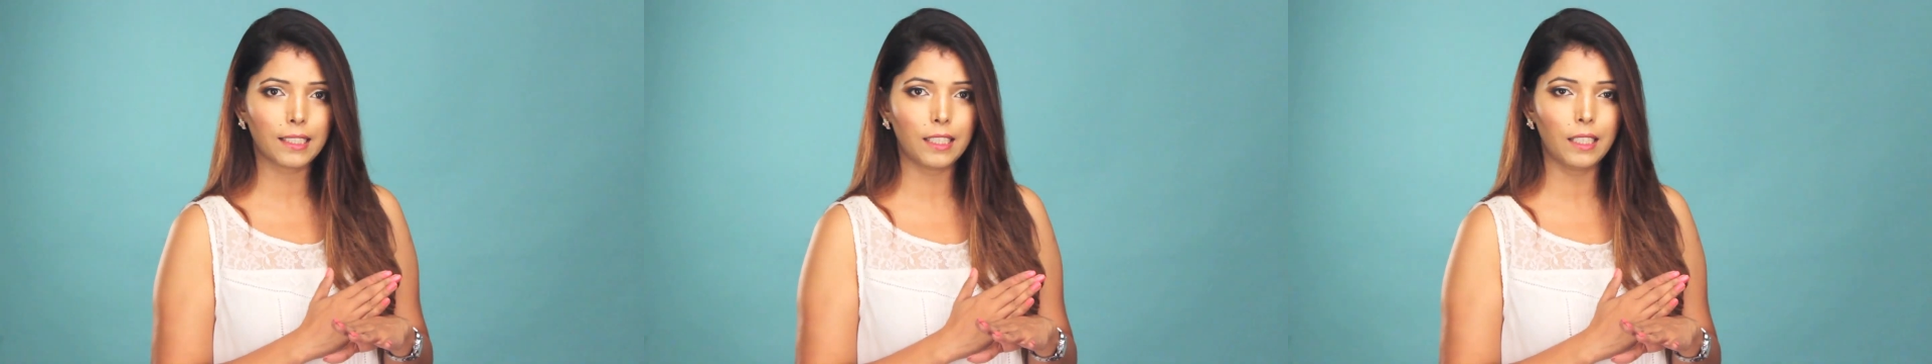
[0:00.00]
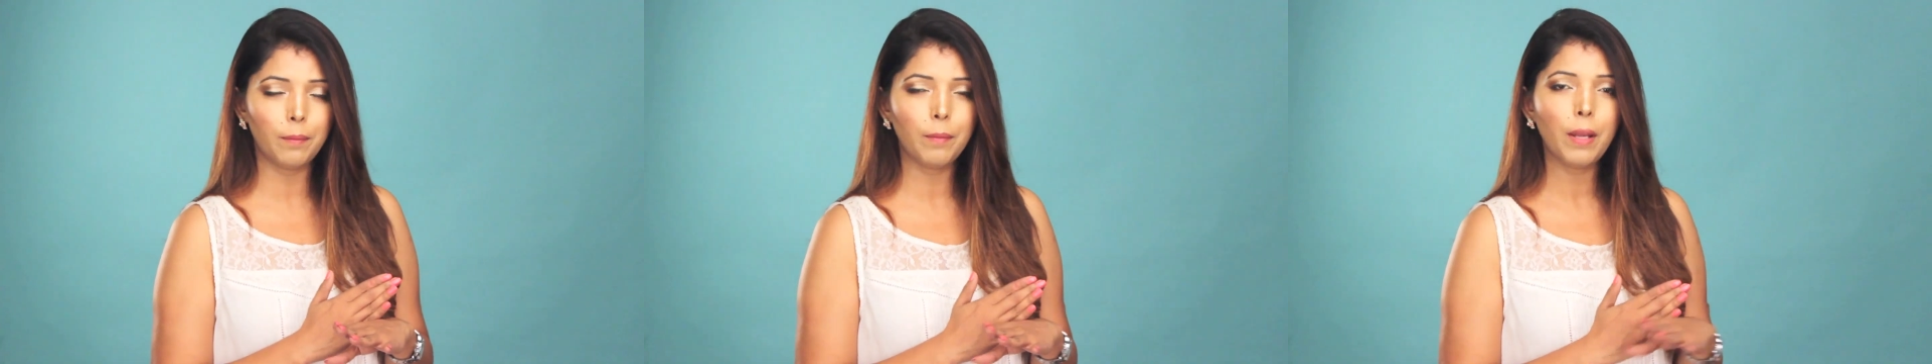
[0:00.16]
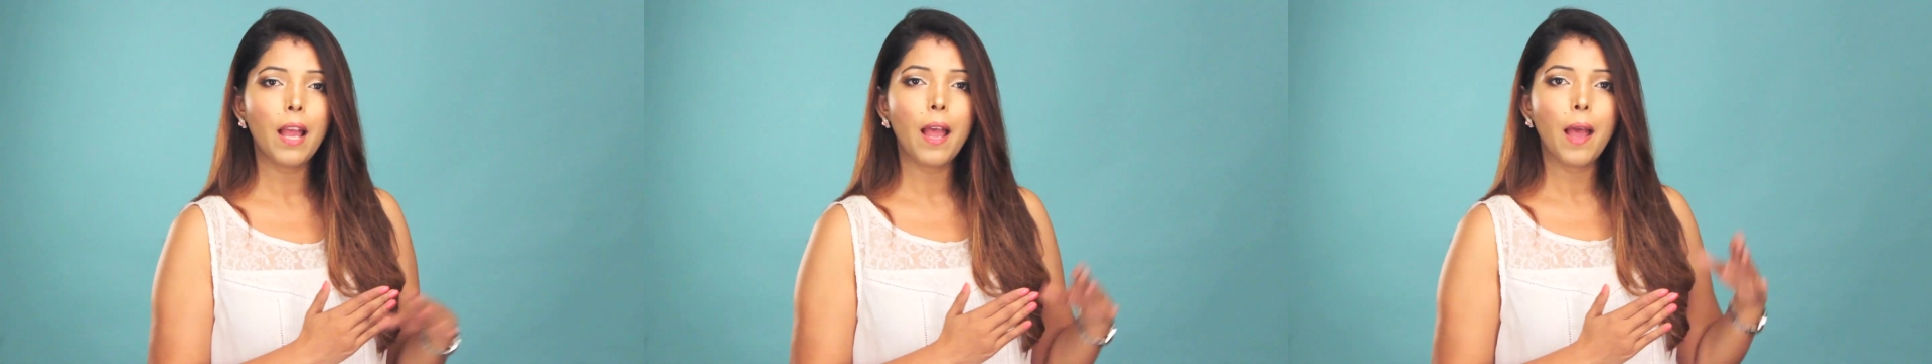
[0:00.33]

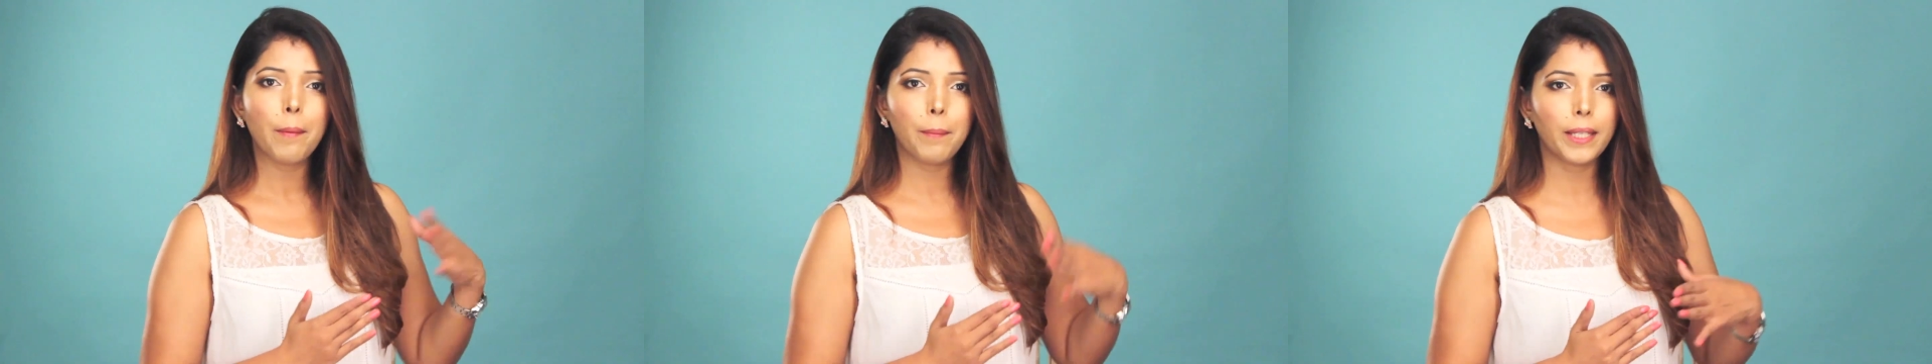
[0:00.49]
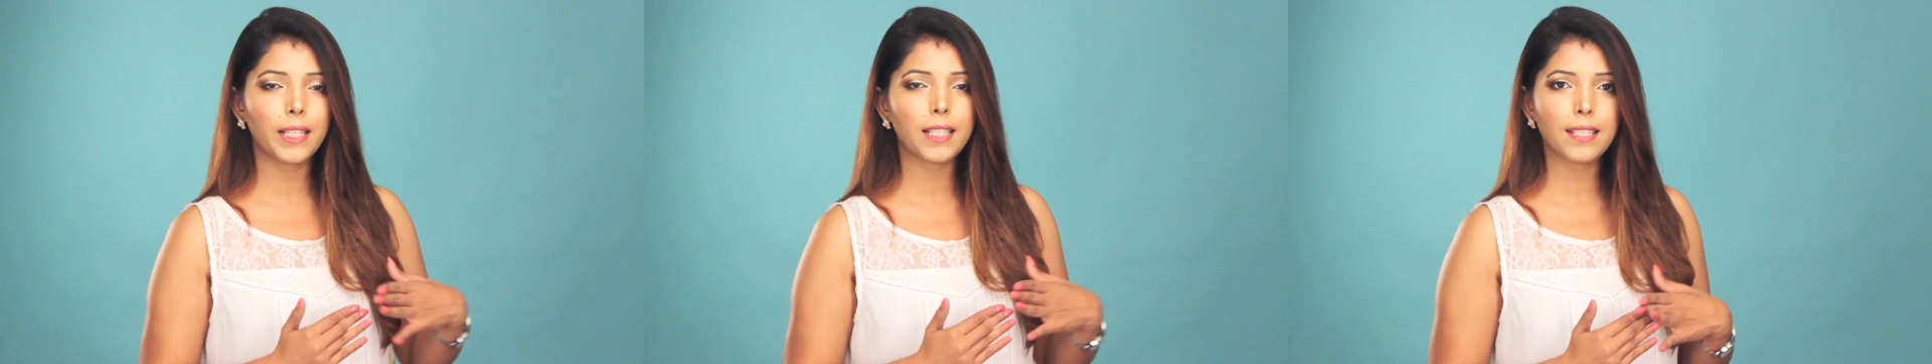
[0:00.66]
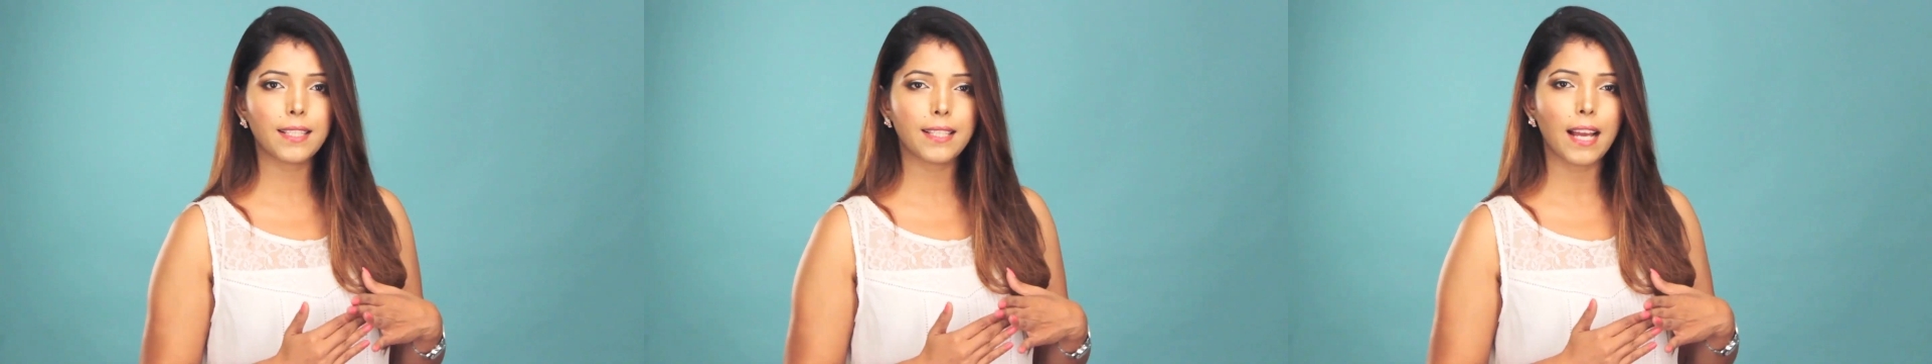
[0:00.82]
cream,
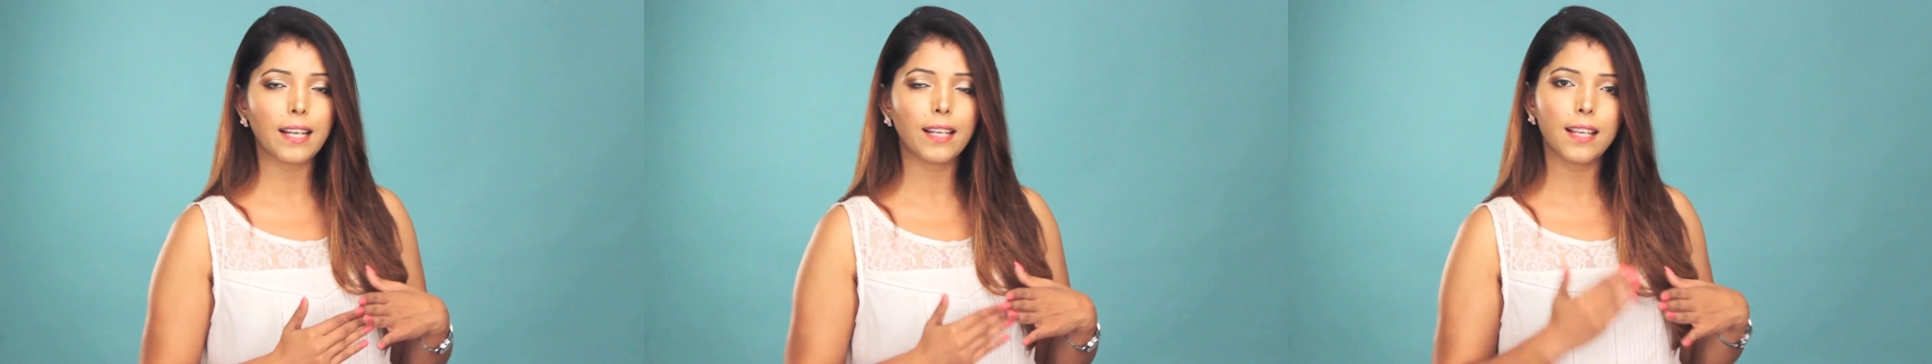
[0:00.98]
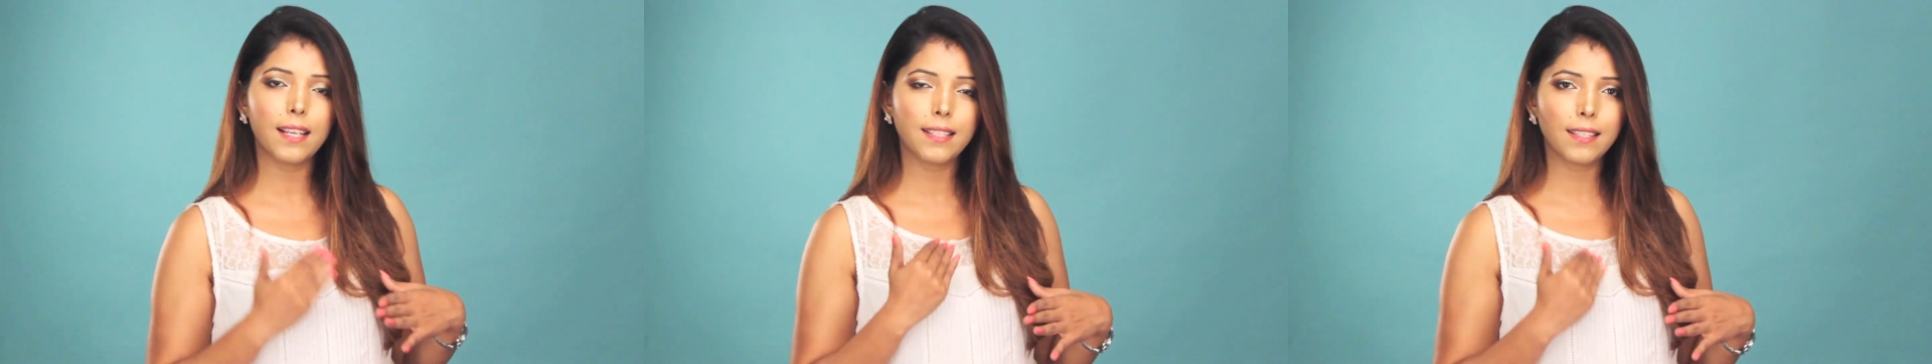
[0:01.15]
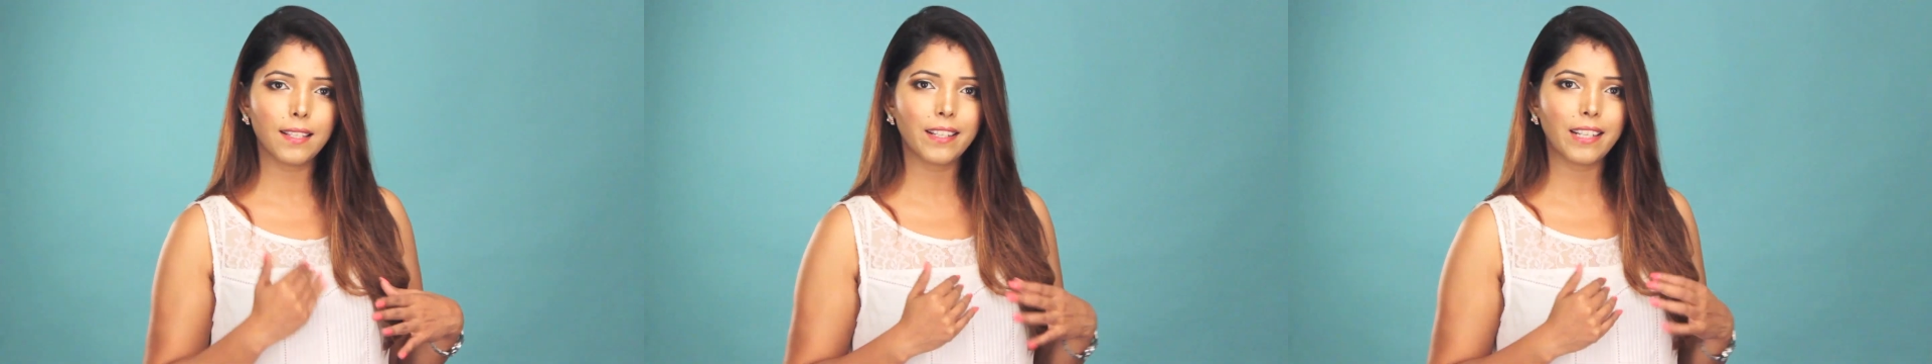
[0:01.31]
because that
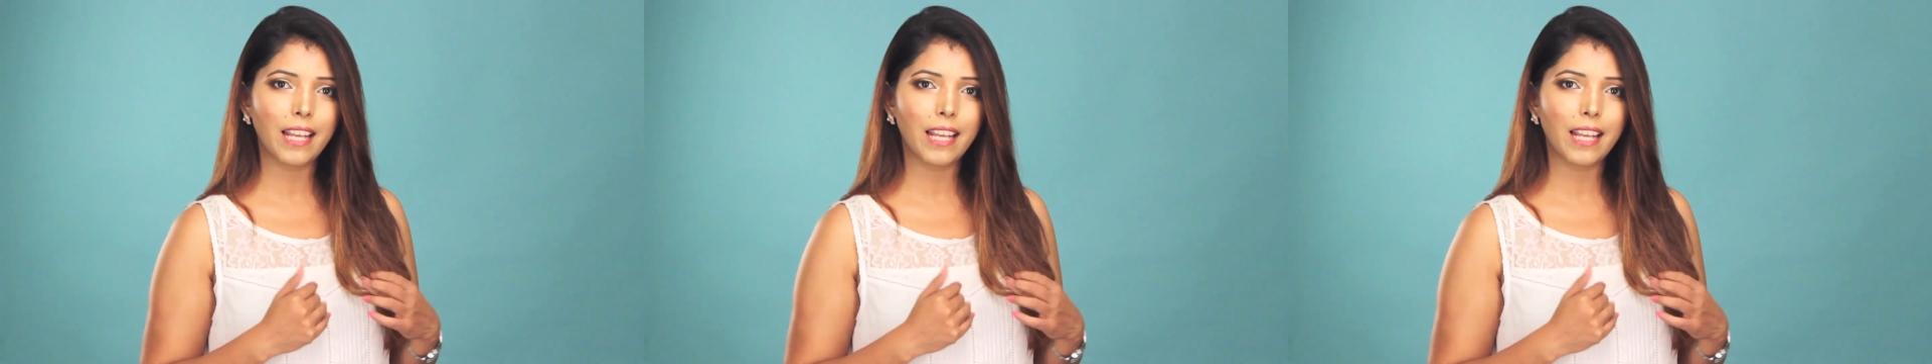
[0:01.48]
is the